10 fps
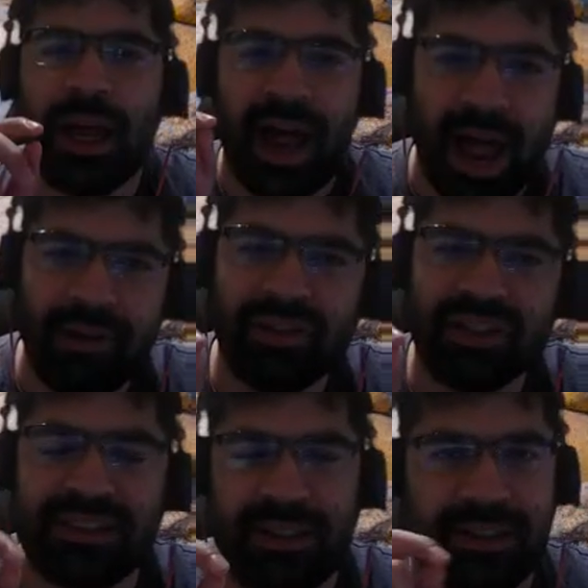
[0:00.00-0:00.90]
I
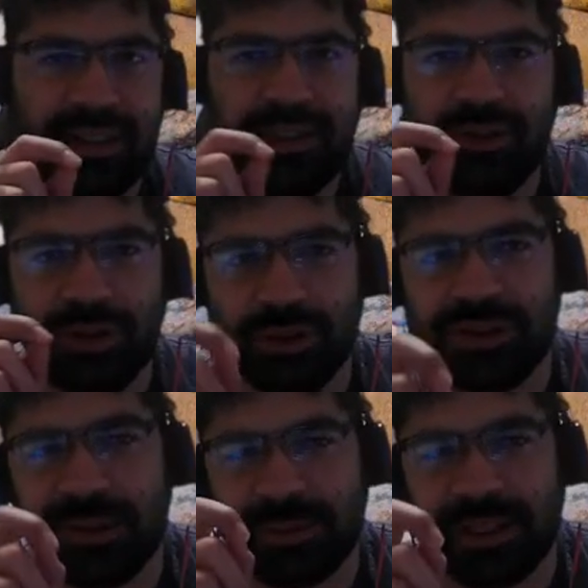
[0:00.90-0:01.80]
was thinking to do
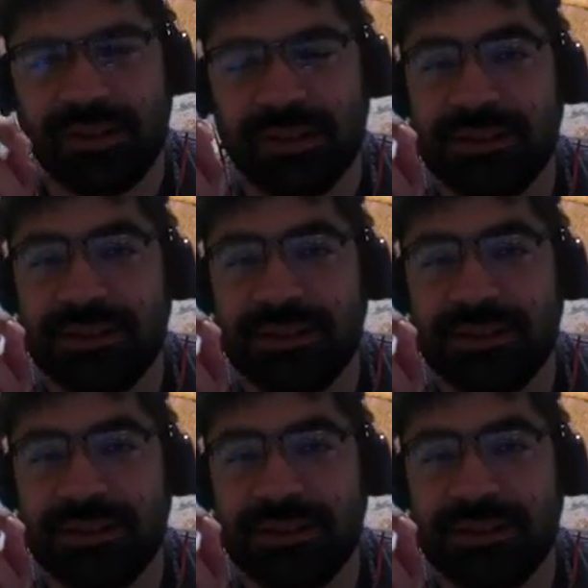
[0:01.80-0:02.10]
something